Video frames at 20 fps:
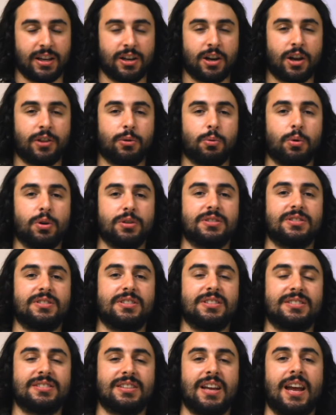In other words,
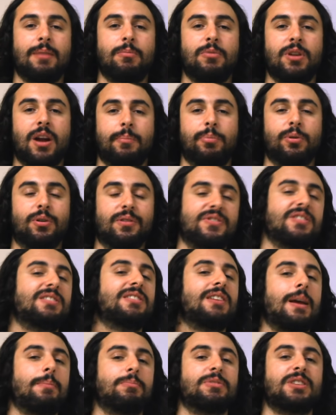the same number of the
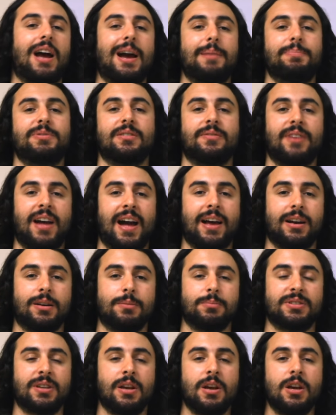same types of
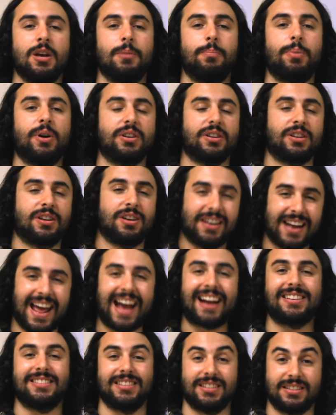atoms, but
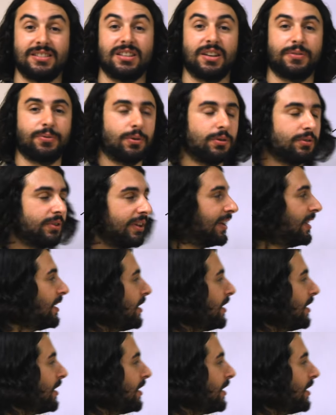connected differently.